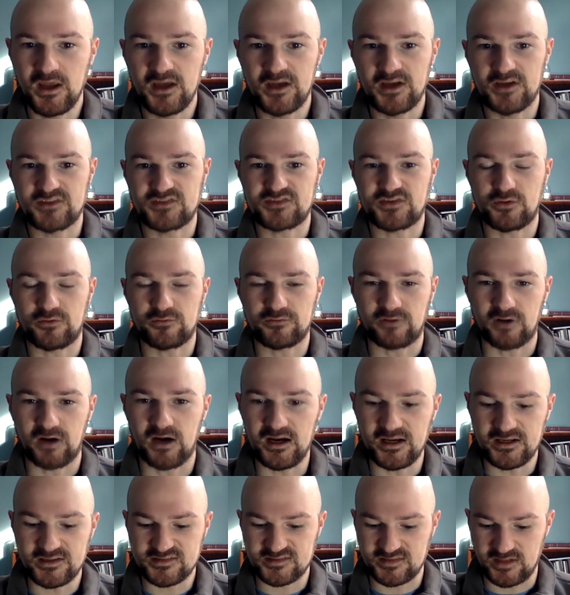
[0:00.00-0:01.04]
And so for
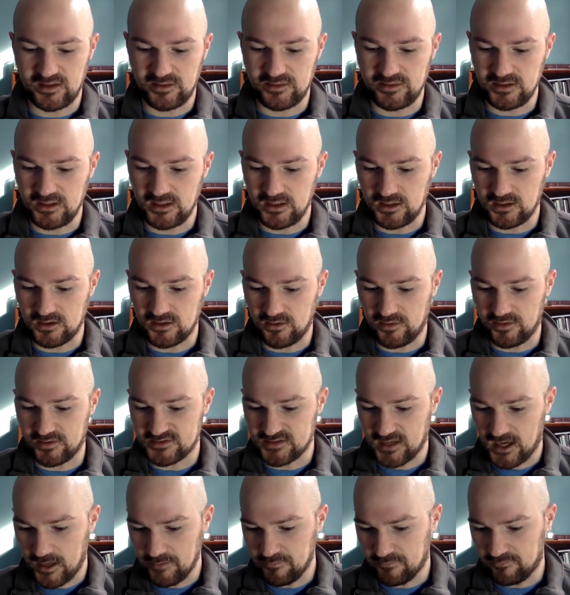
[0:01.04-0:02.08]
us, I think the
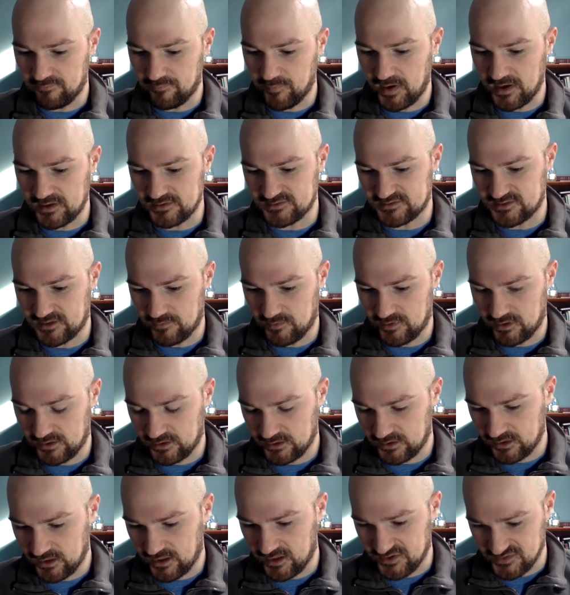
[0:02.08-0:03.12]
time of
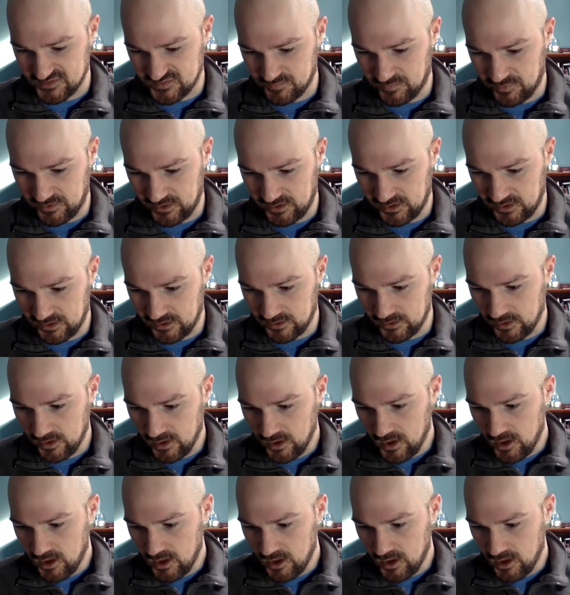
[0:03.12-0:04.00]
pandemic has been